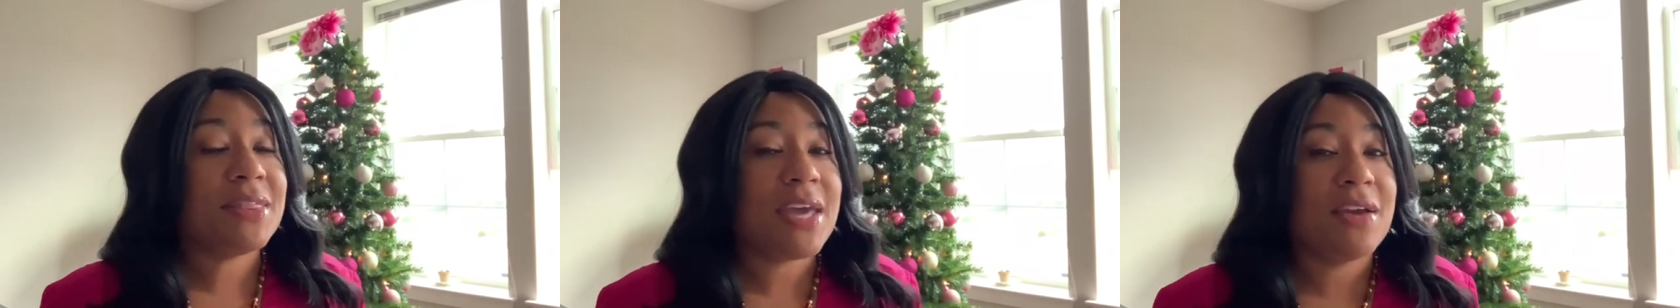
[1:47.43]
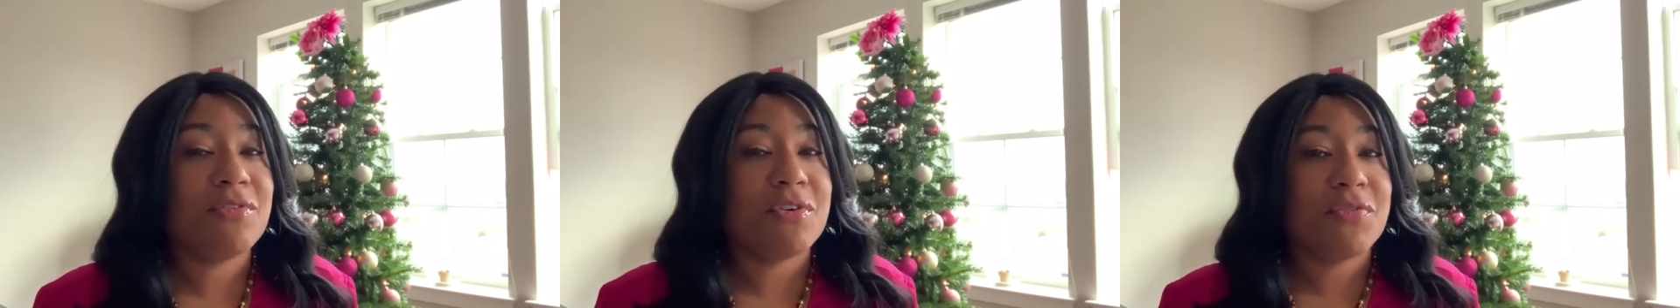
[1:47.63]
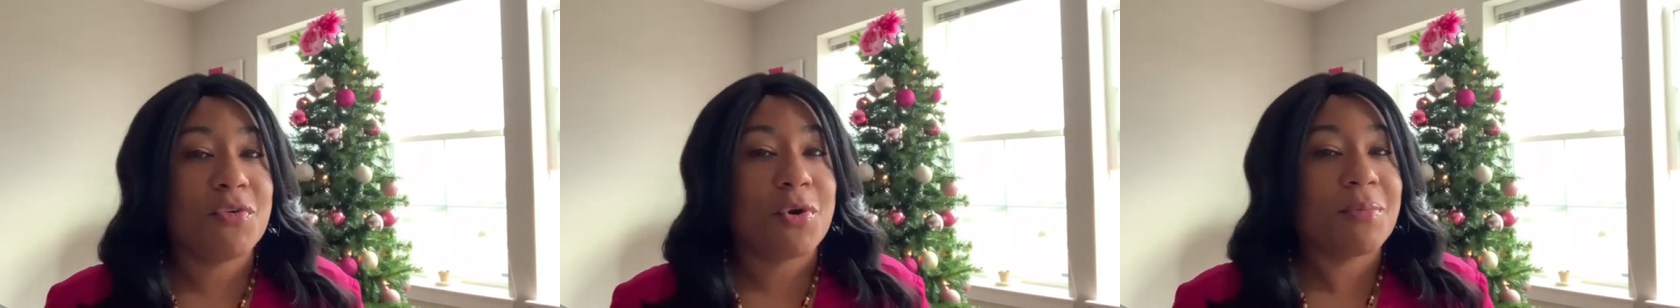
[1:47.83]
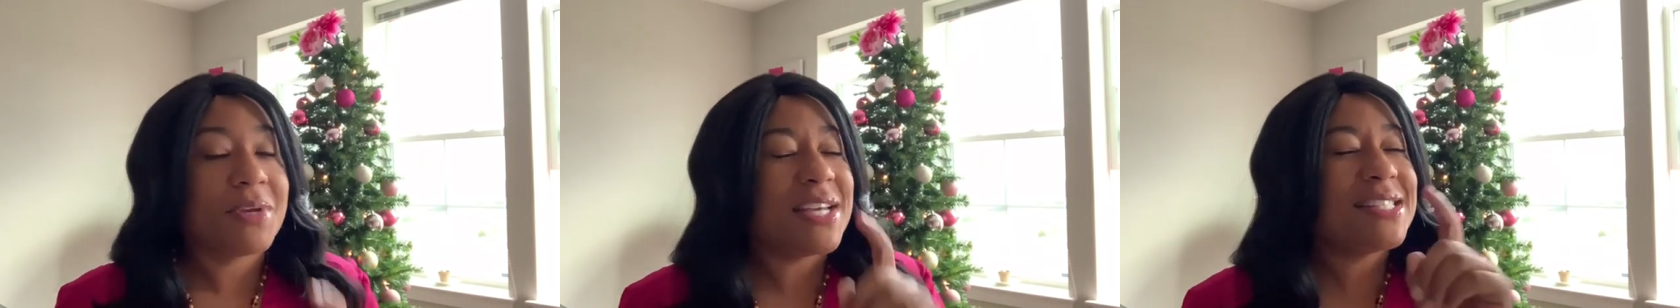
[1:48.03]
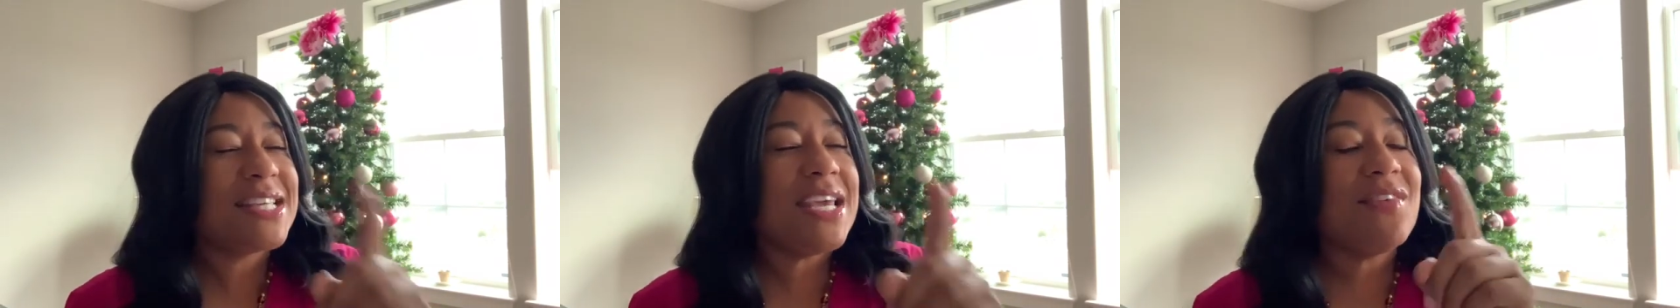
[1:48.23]
thankful for,
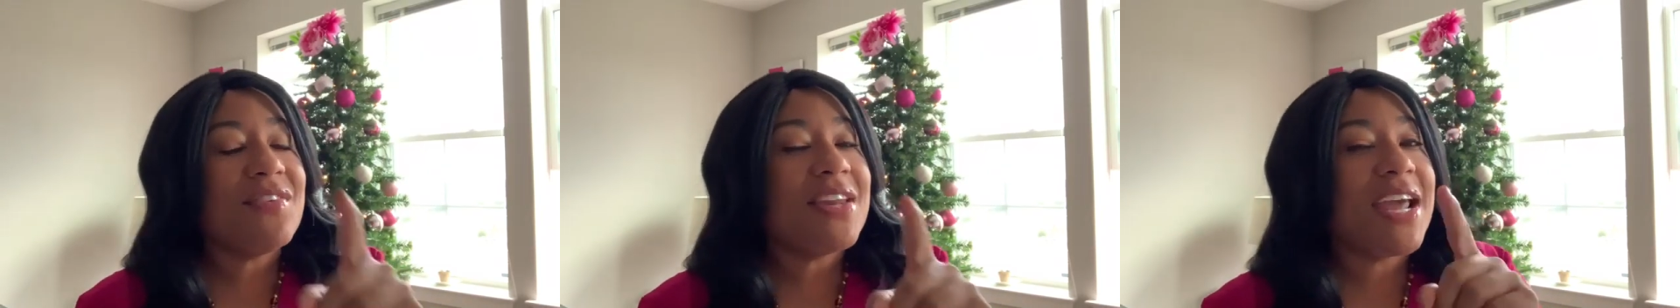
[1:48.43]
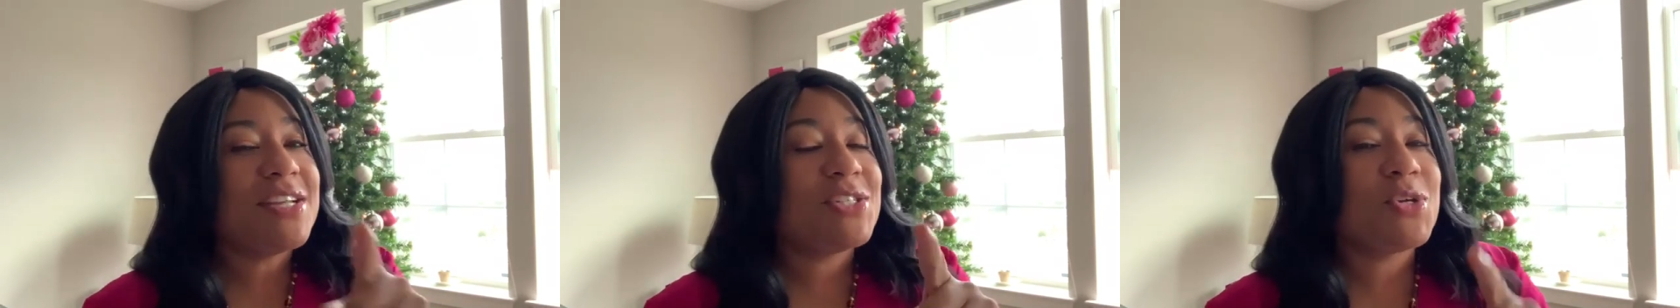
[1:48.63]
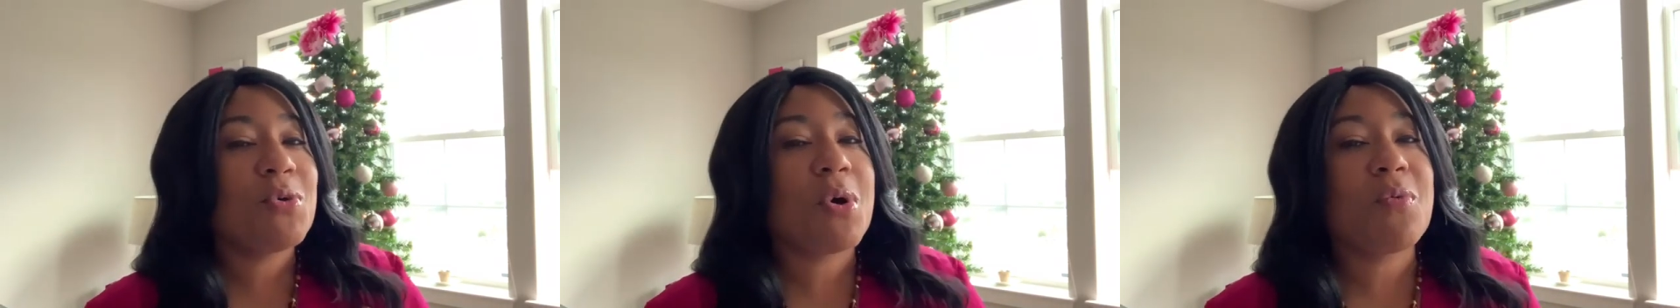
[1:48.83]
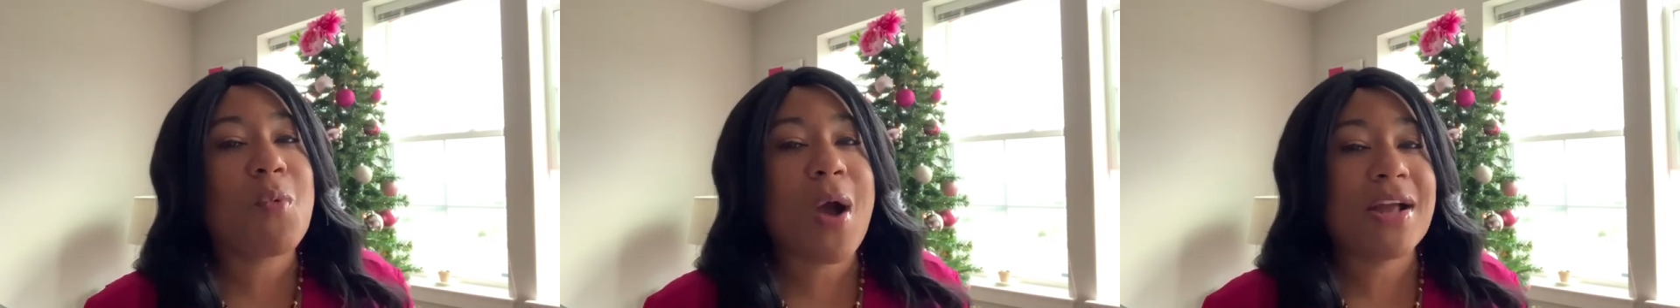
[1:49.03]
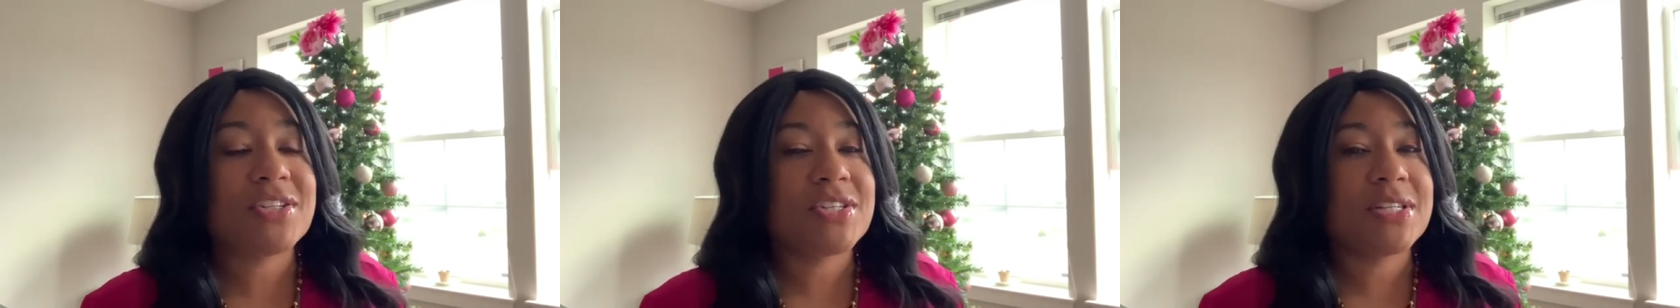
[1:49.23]
because even as you are
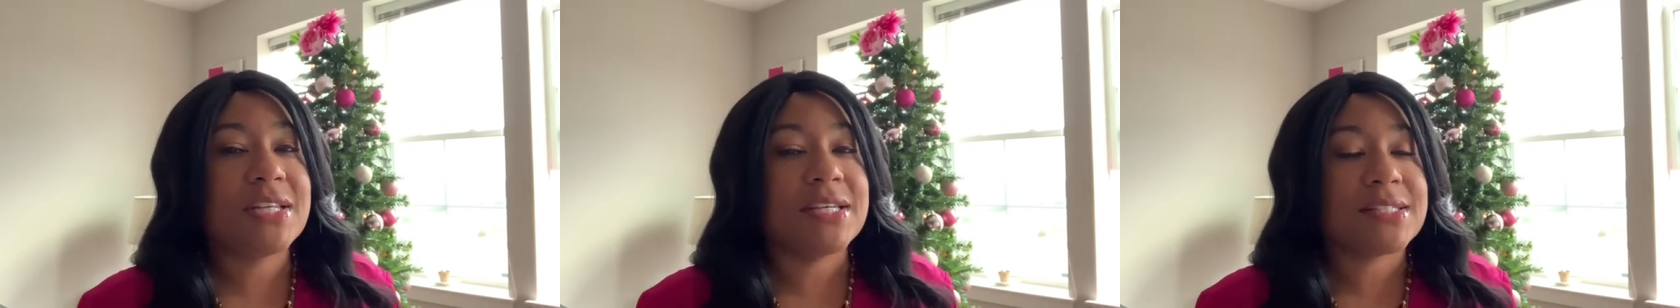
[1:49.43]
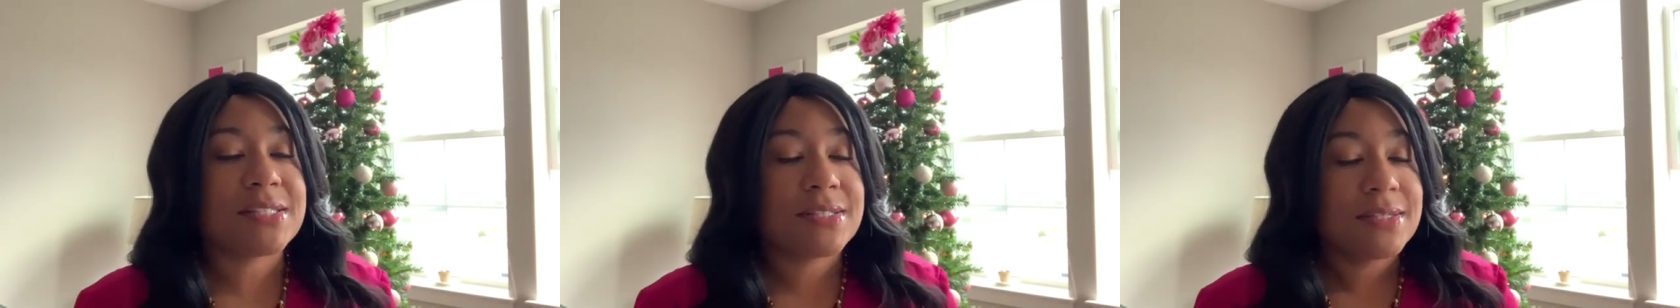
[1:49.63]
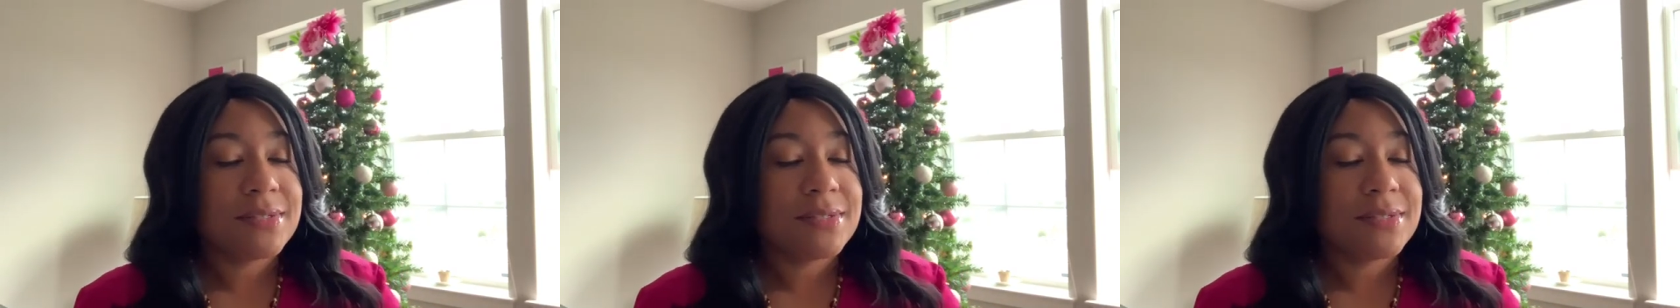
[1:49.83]
watching this,